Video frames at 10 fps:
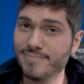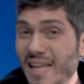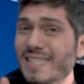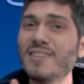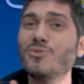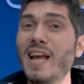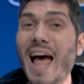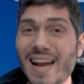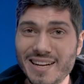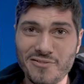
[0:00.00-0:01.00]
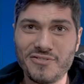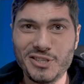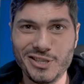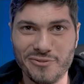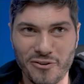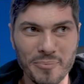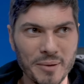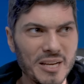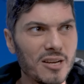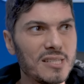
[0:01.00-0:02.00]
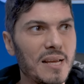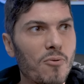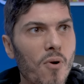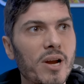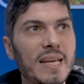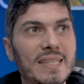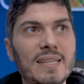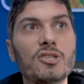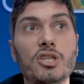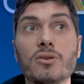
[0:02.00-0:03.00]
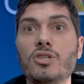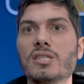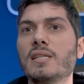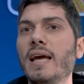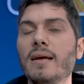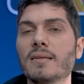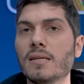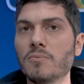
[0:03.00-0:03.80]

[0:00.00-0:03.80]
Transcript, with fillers: But let's get to the highlight of the show for me, because Rokid didn't show just the